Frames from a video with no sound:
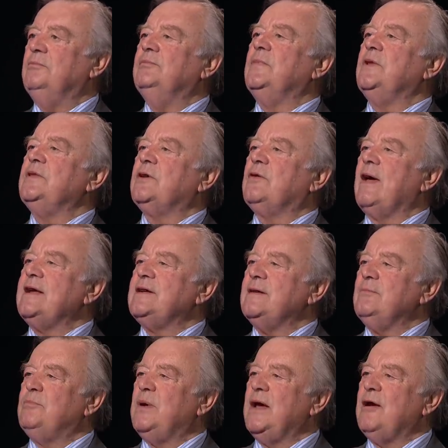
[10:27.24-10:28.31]
the great
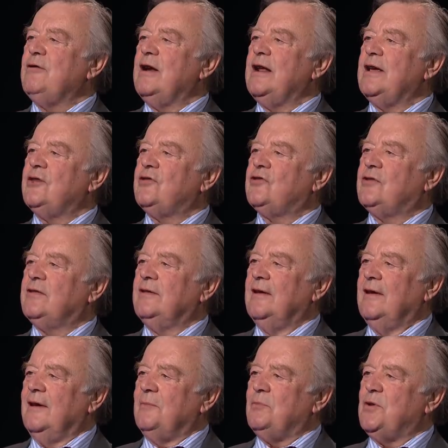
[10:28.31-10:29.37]
imperialist,
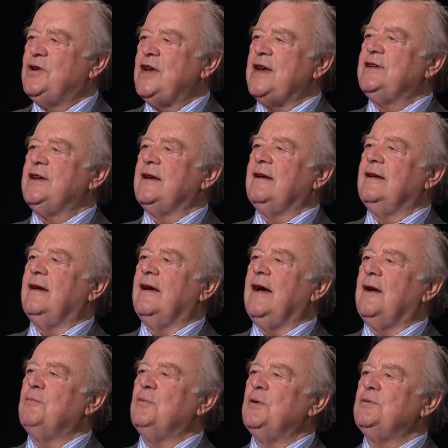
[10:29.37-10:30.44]
protecting
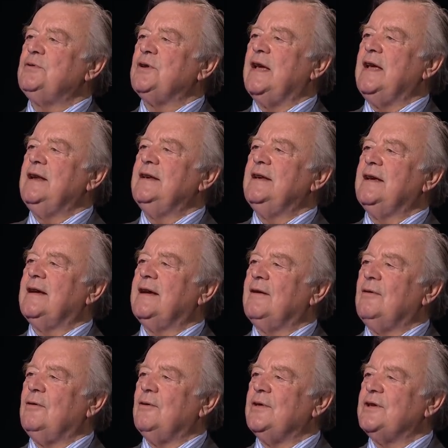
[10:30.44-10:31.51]
our route to India,
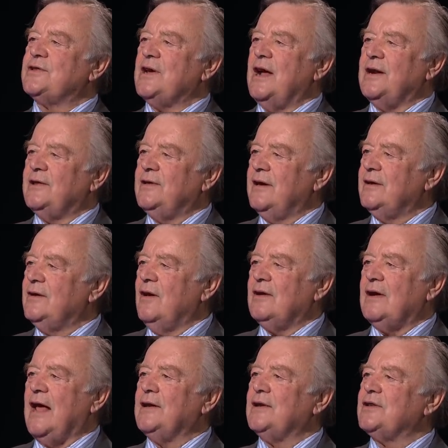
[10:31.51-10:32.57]
all this kind of thing, not
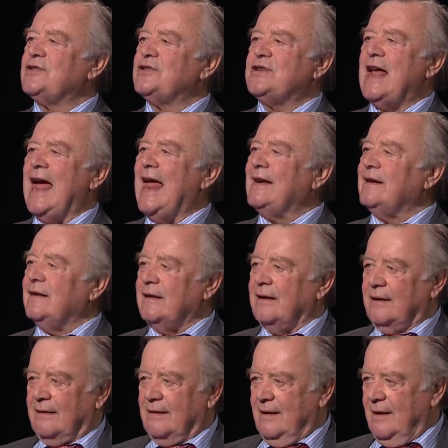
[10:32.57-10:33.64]

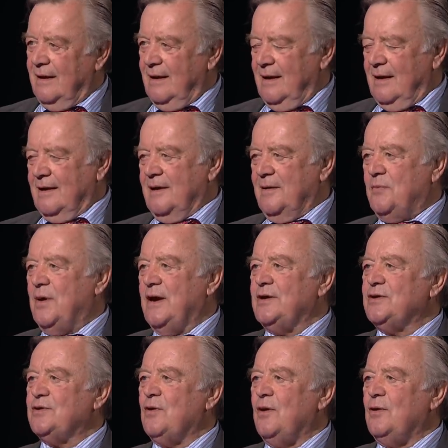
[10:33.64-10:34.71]
understanding that
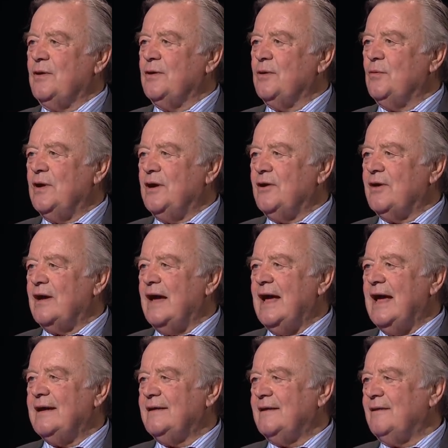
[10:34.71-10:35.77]
Britain's role in the world
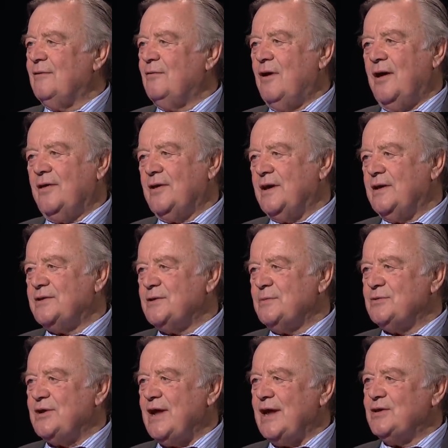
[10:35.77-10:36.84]
had rather
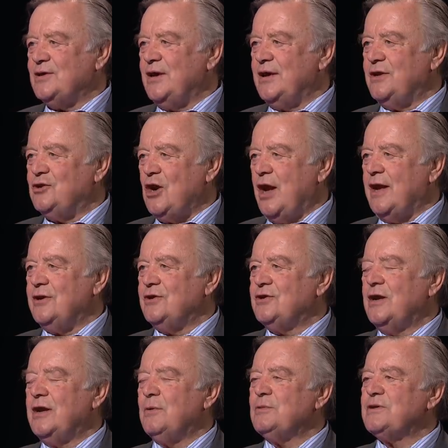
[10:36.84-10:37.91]
substantially changed,
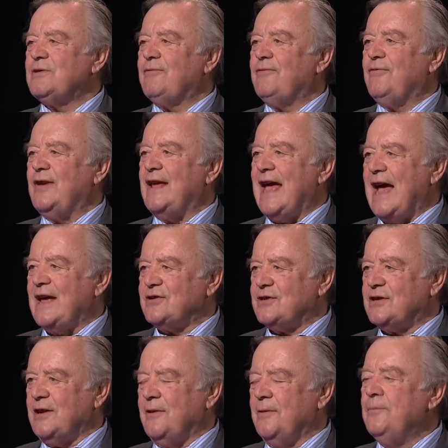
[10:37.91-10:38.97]
and it was a
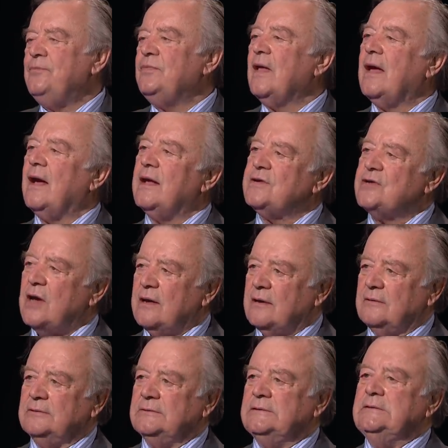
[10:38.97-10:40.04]
fiasco. And so,